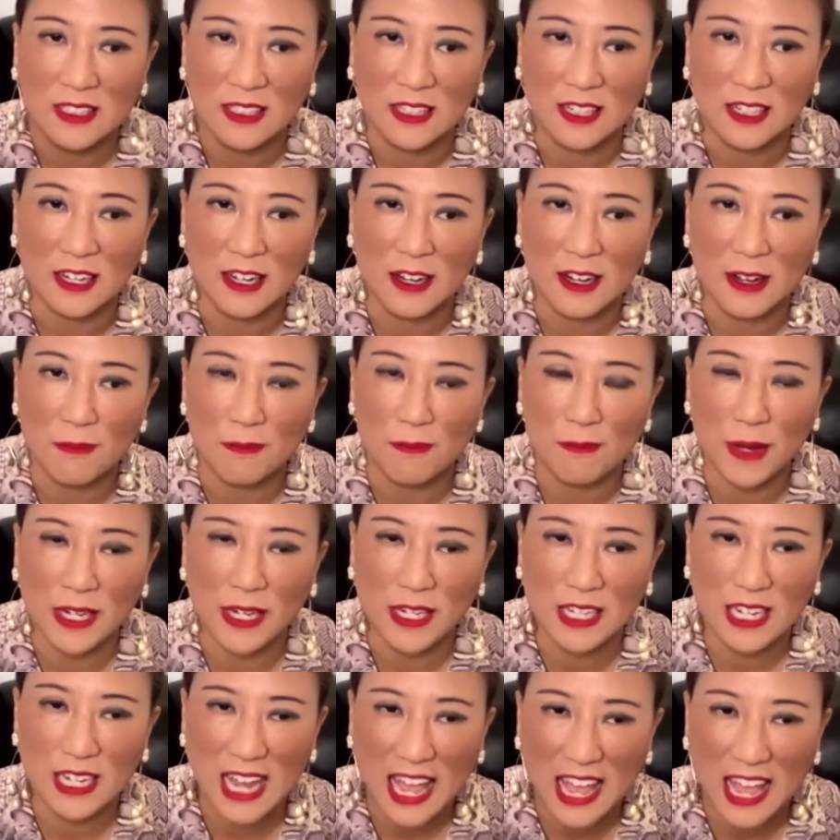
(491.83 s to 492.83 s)
Um, but
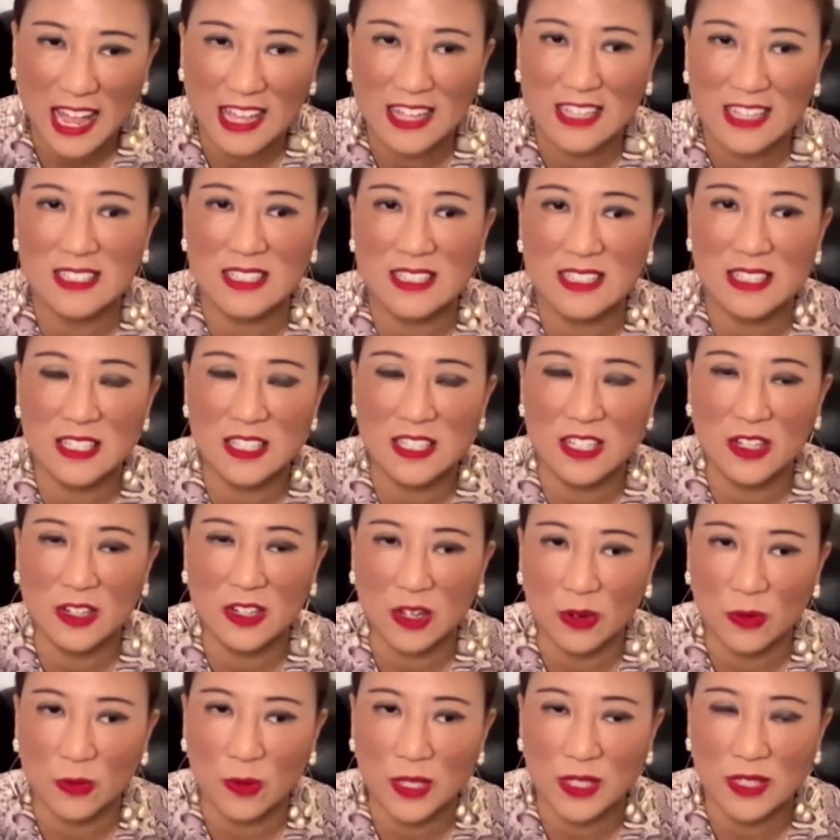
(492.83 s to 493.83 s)
it has, you
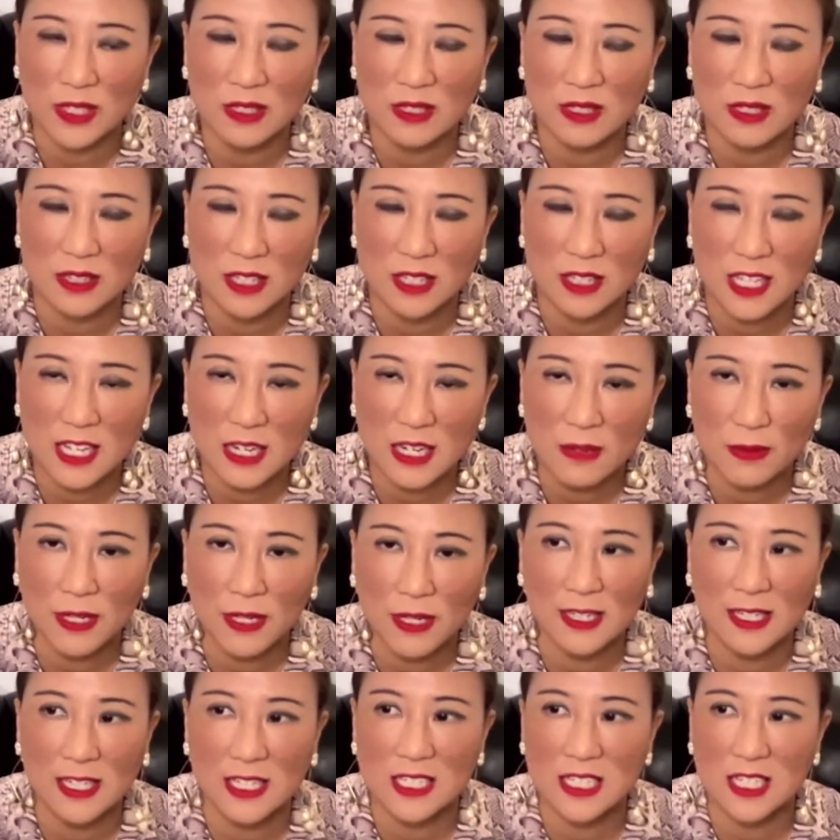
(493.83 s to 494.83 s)
know, with the
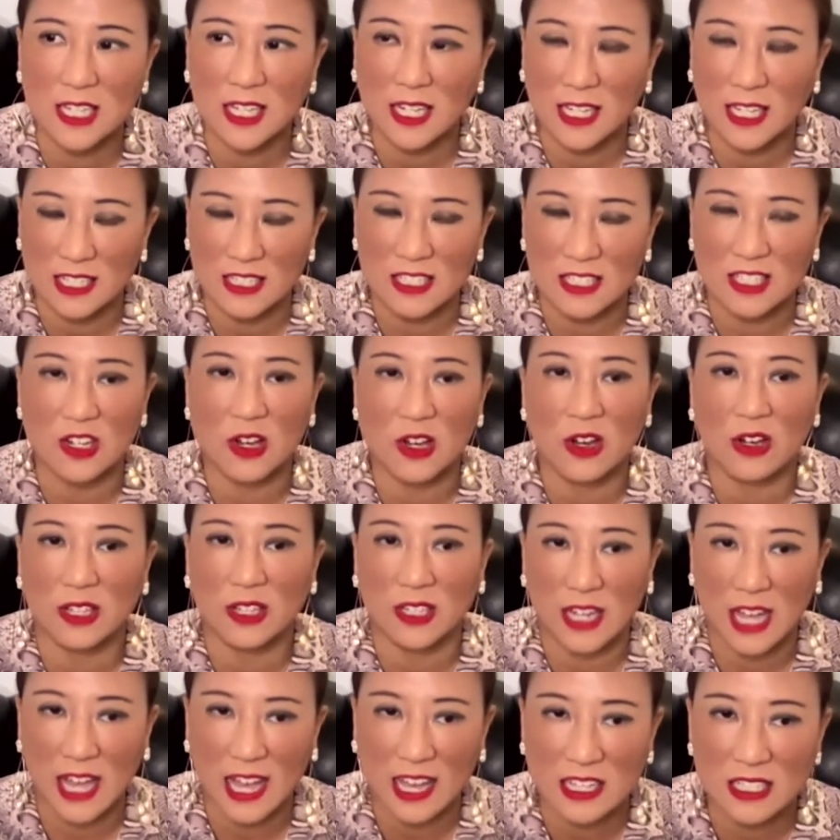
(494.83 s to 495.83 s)
inability to clear stock,
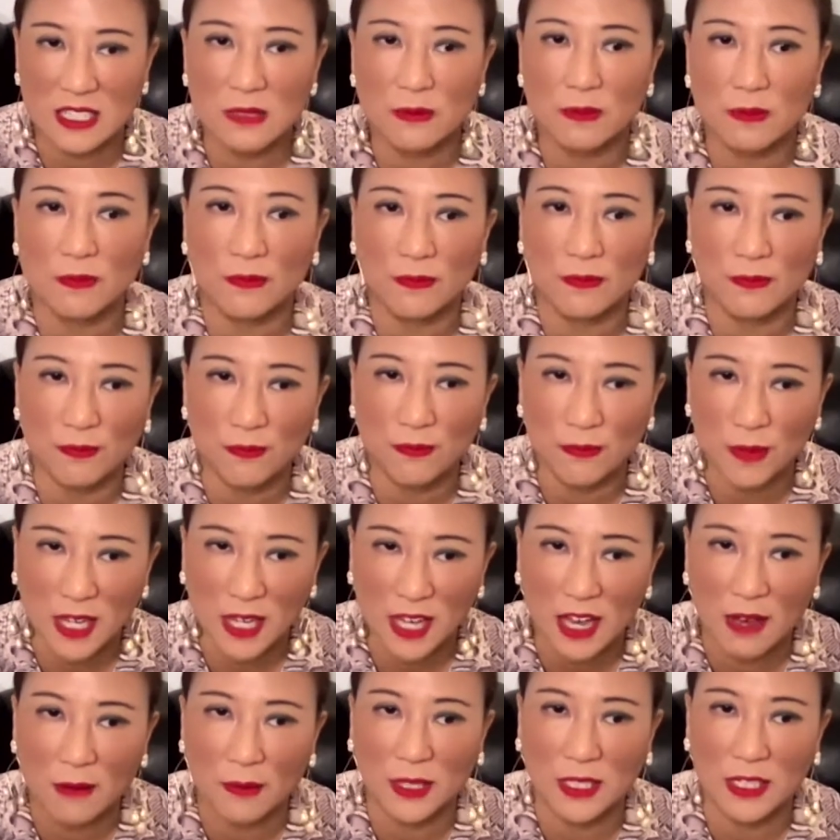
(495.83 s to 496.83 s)
it has
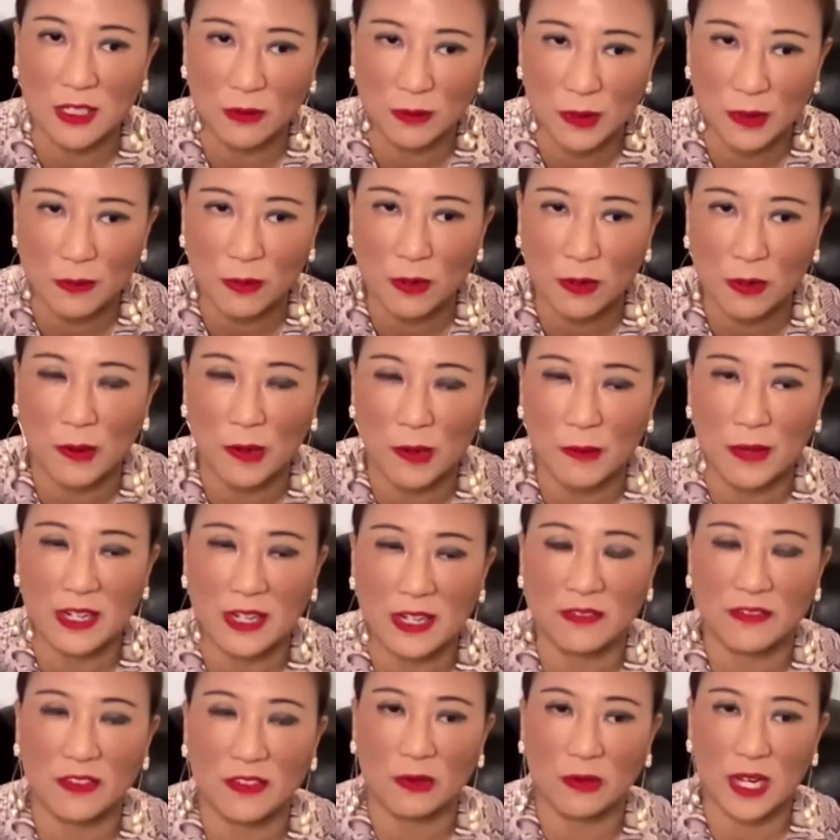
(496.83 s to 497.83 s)
become a little bit
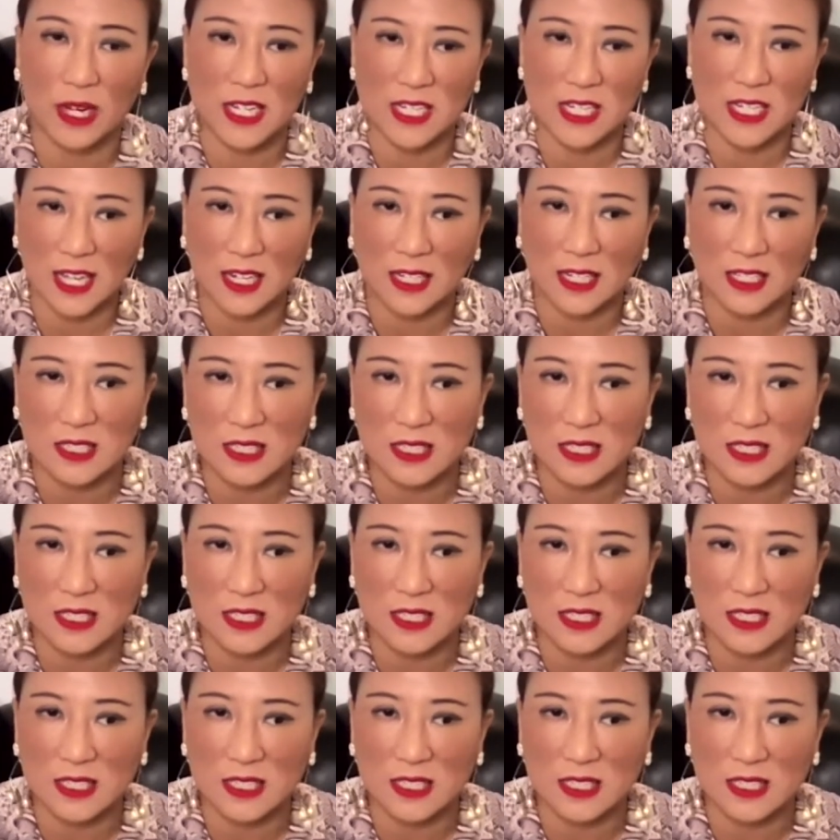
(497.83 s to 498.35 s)
problematic for retailers.